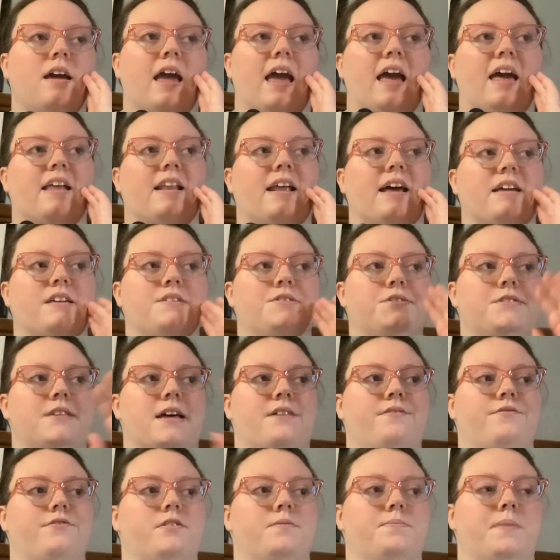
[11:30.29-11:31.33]
and I use
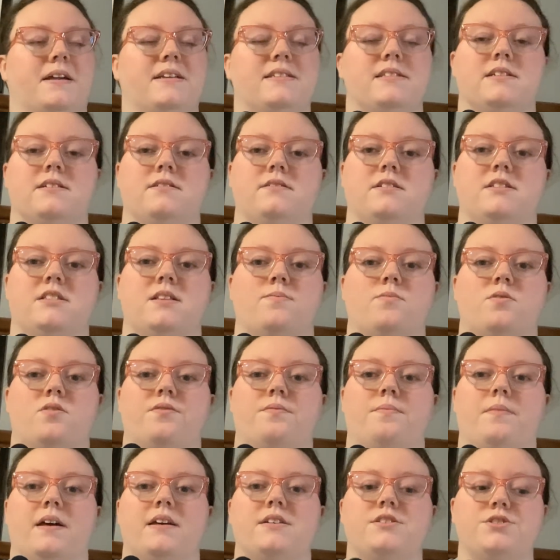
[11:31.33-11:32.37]
that for basically some of
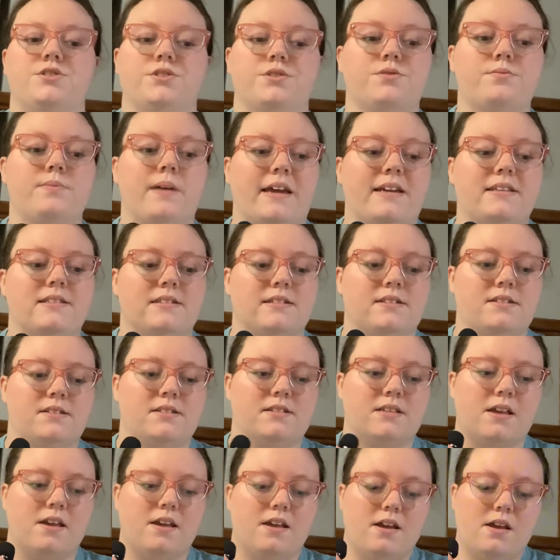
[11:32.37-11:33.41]
my shoe bases.